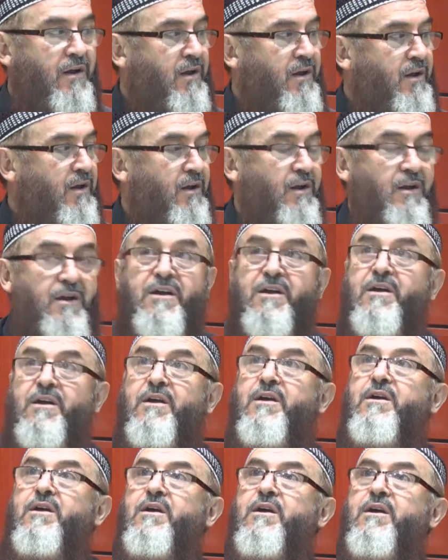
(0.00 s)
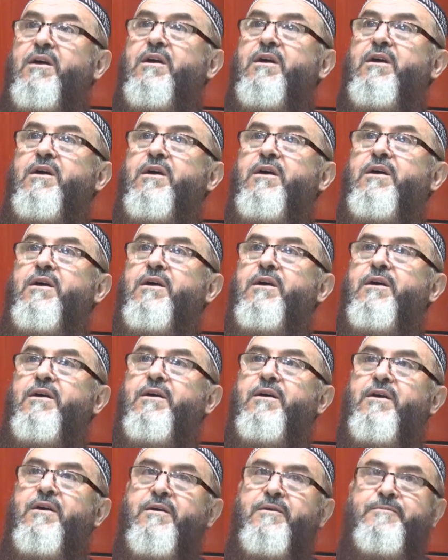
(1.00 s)

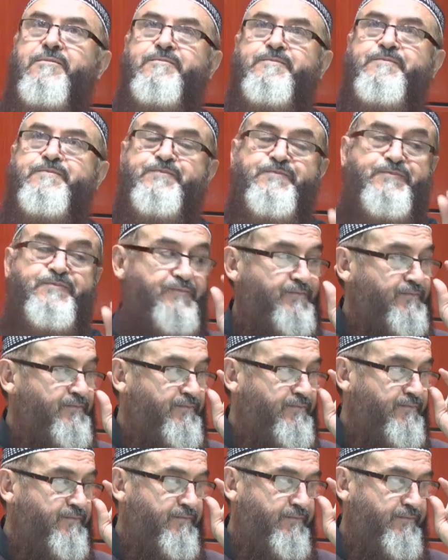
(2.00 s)
(silence)